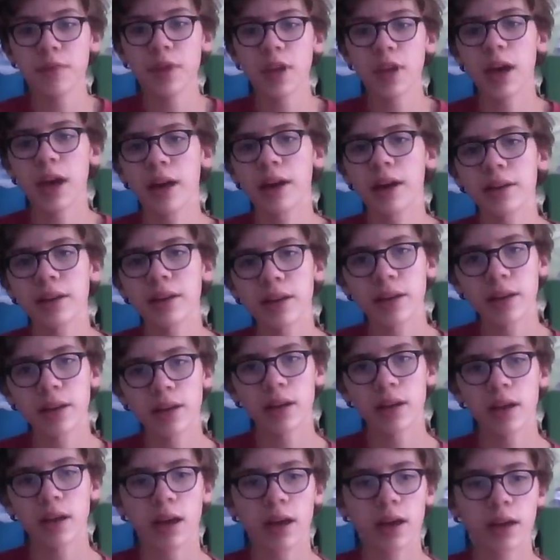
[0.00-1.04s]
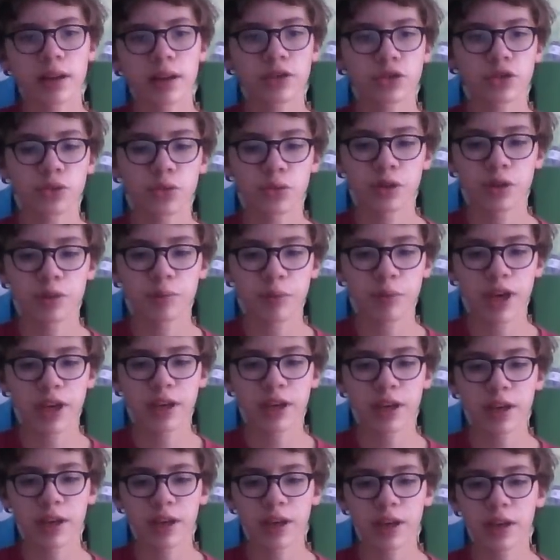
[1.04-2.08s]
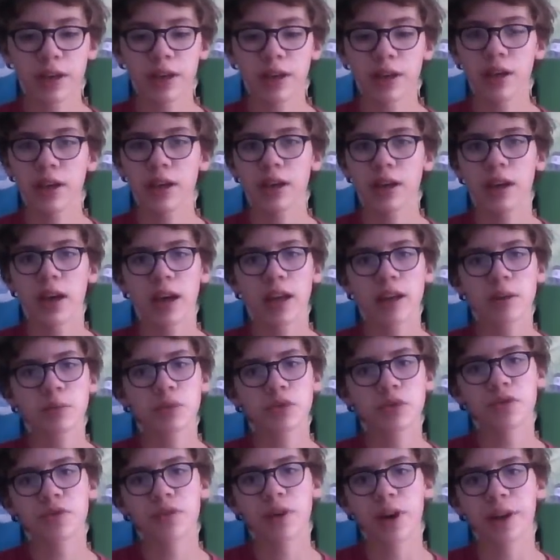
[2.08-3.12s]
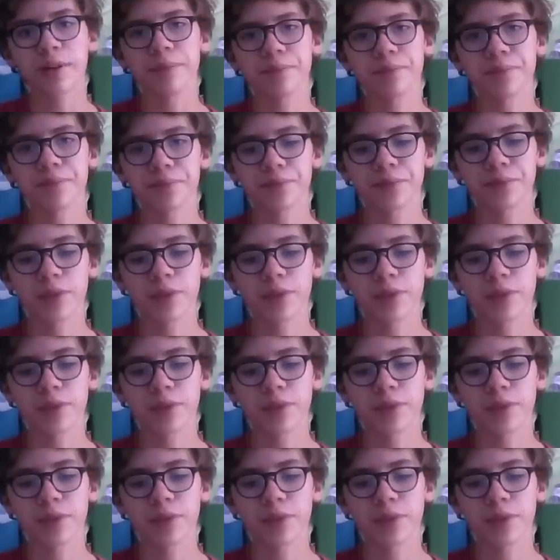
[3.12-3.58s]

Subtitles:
yeah, I enjoyed making it, and it was fun.